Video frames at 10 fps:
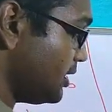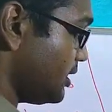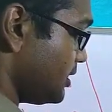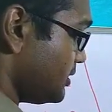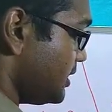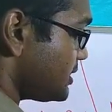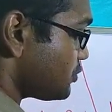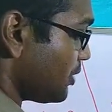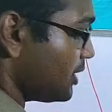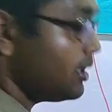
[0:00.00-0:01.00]
this
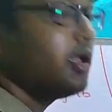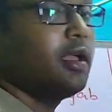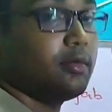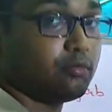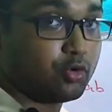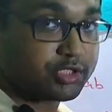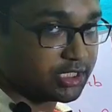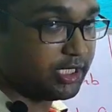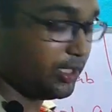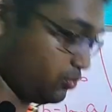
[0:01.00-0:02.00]
one mostly
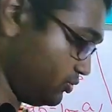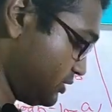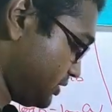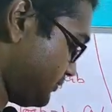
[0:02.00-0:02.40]
used.